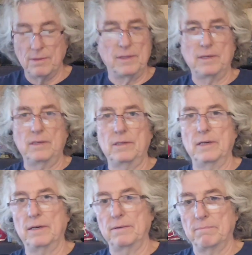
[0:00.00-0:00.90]

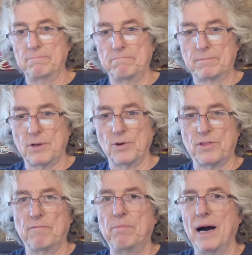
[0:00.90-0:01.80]
the
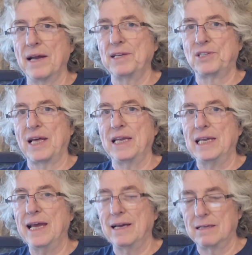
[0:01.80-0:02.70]
dearth of bodies that
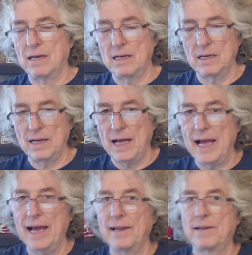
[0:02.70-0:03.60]
he
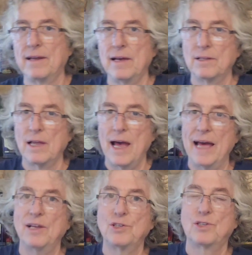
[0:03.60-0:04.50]
had
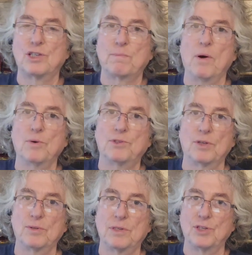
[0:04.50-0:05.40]
at his
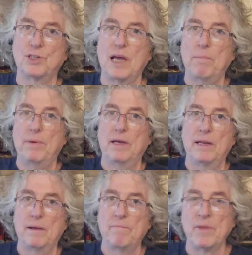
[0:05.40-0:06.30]
disposal to step
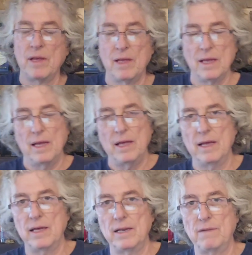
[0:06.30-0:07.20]
in
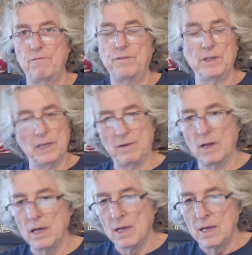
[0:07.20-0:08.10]
and fill
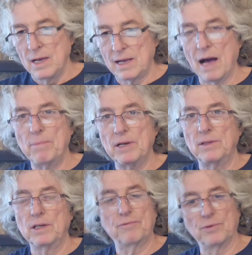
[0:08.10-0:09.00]
in
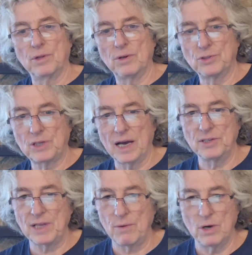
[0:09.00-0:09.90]
competently for all those
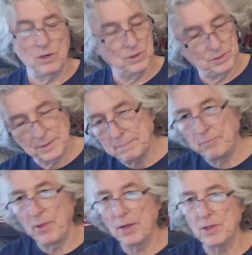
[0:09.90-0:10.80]
guys that were hurt.
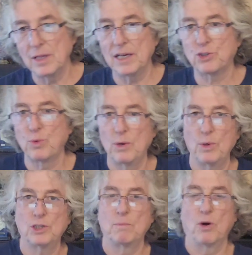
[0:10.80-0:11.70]
Nonetheless, we
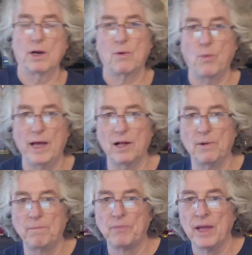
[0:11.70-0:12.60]
wish Mark
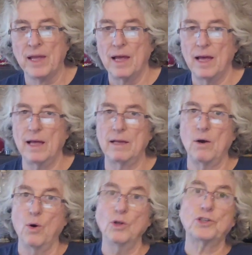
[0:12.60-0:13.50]
well,
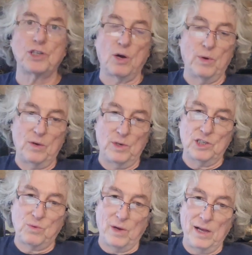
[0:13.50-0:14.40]
and also we
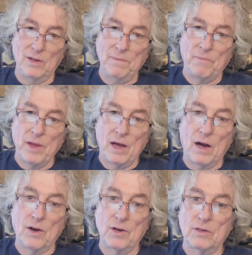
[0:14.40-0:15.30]
wish well
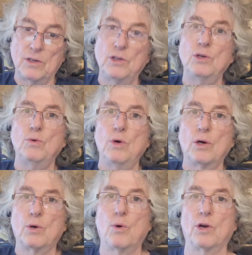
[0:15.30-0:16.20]
our new
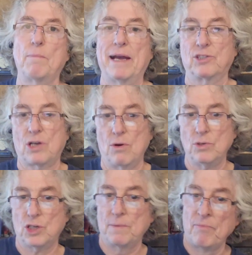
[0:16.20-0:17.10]
cornerbacks
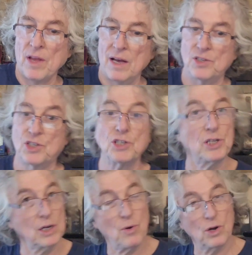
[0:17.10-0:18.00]
coach,
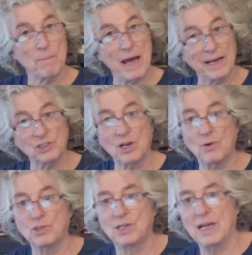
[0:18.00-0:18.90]
assistant quarterbacks
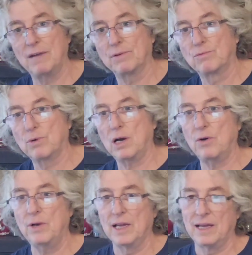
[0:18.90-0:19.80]
coach, David
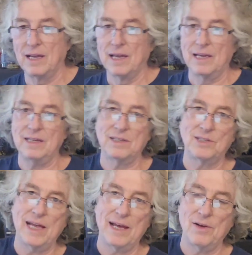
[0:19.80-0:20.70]
Rowe. He
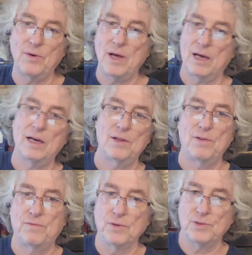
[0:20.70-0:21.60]
is now
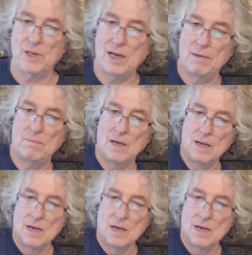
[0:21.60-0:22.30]
the full-time